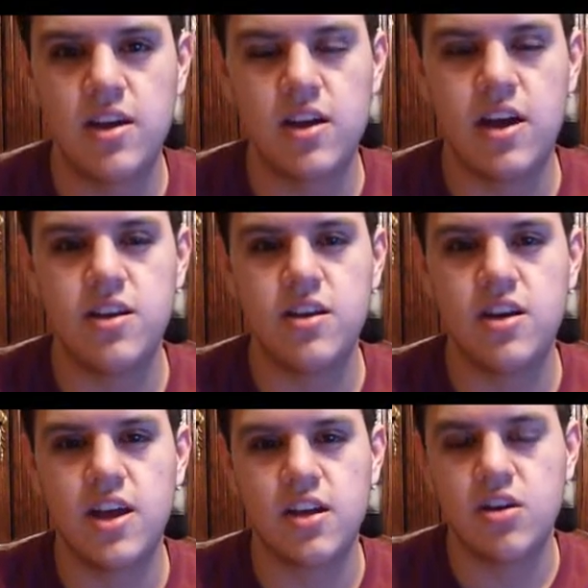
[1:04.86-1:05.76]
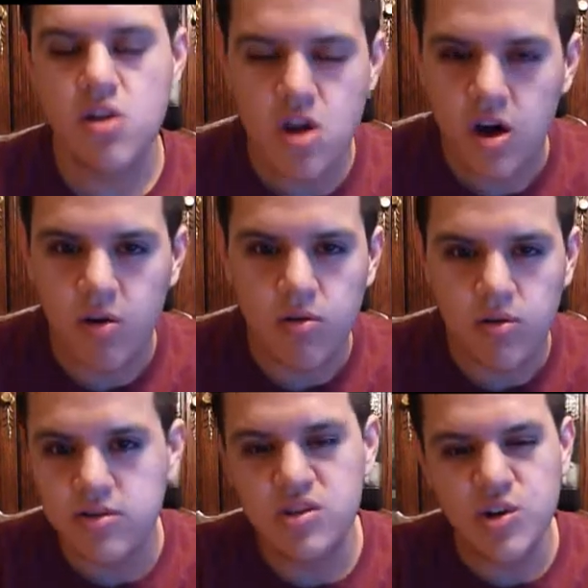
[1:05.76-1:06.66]
And then you're like, no,
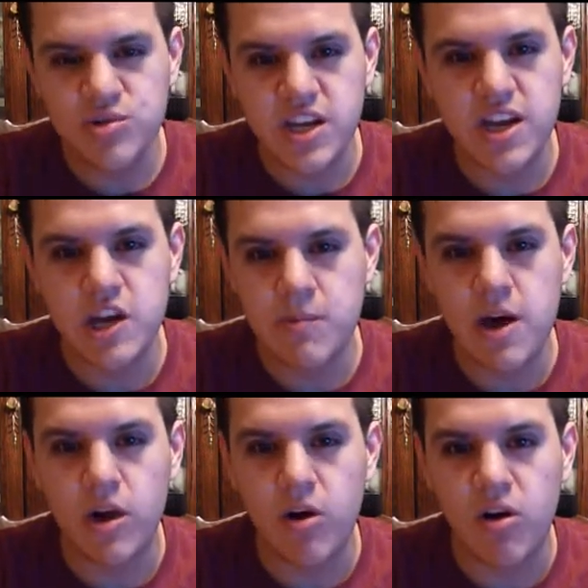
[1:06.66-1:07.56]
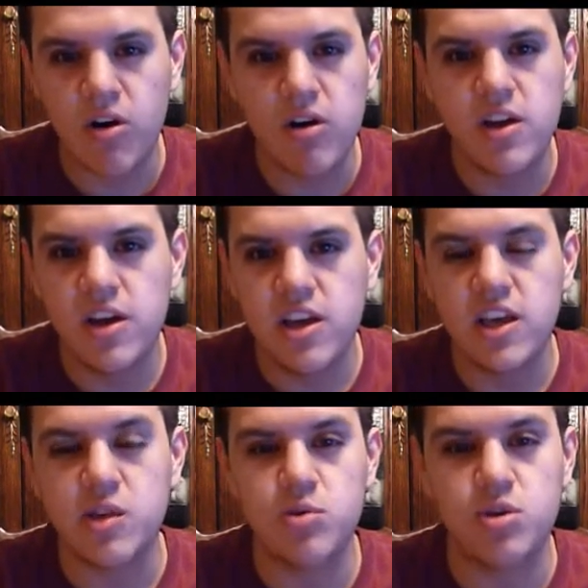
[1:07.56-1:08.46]
don't date him at all.
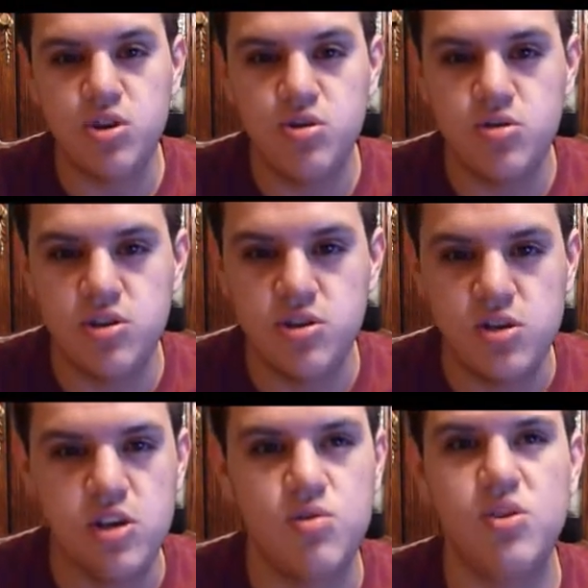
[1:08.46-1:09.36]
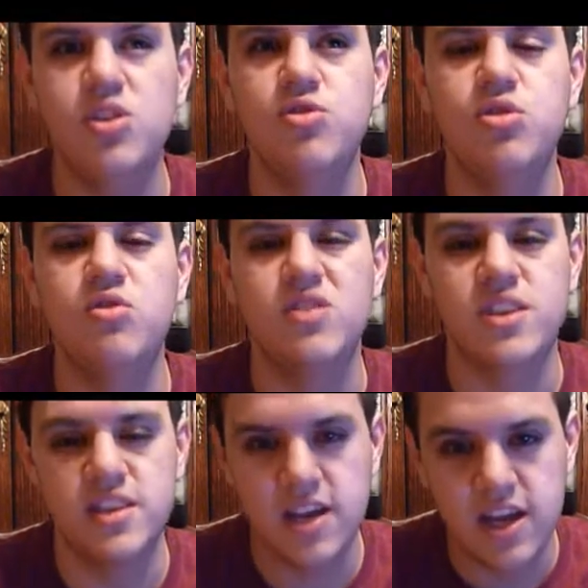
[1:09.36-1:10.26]
He will use you. He will use you for
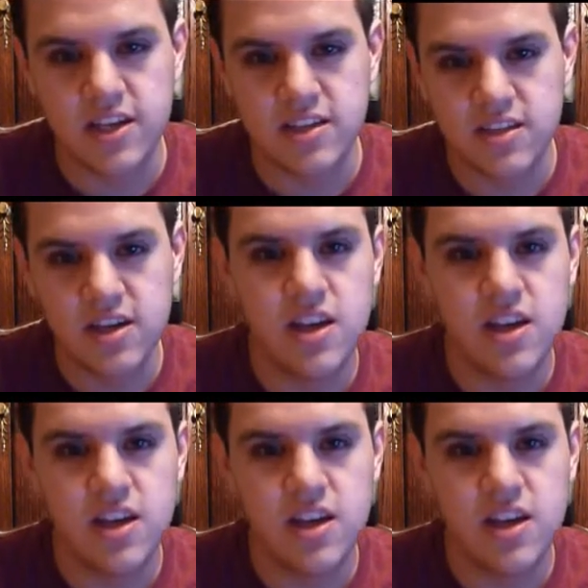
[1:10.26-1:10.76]
sex.